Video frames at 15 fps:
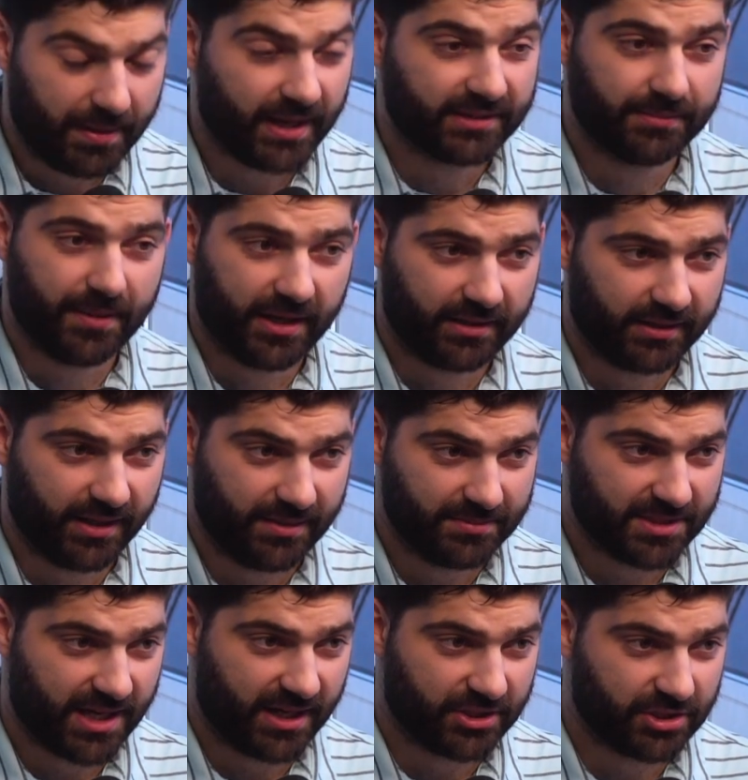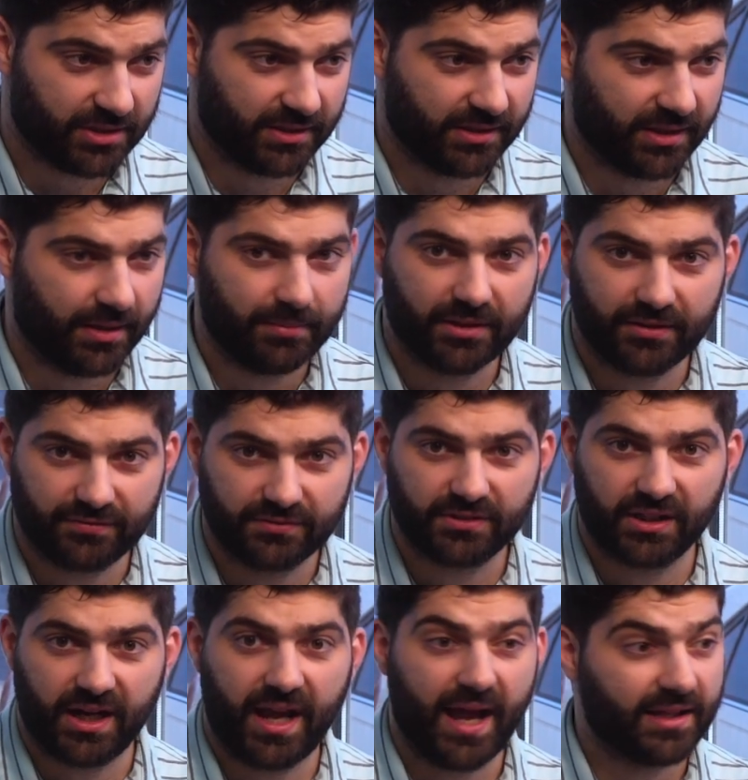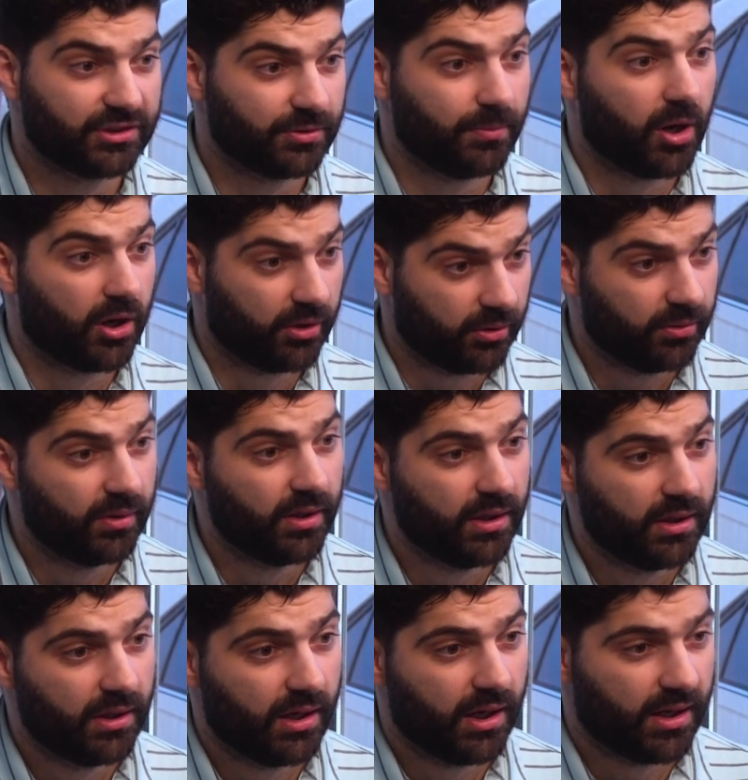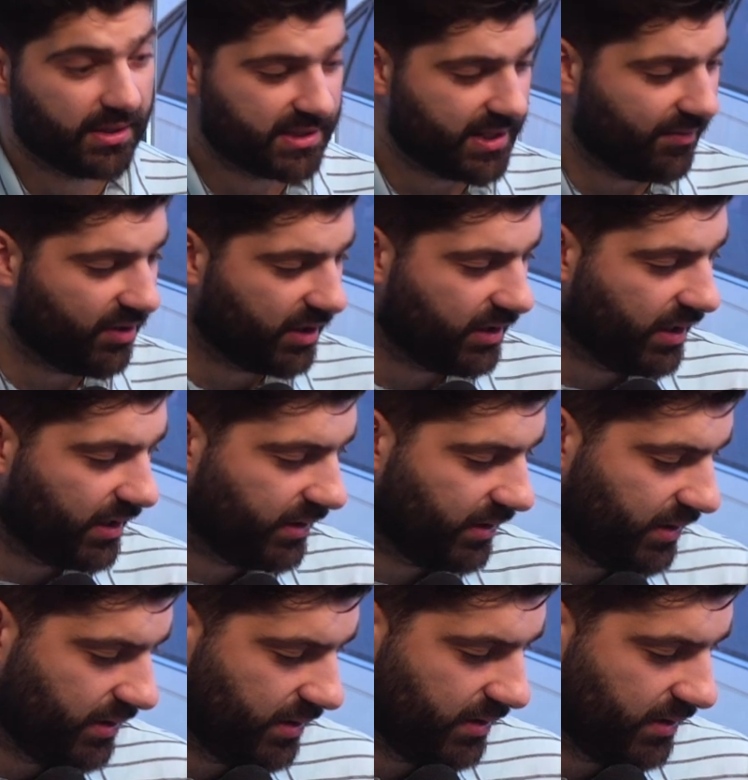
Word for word: Back-to-back games, actually, I believe, mm-hmm, today and tomorrow. 7 o'clock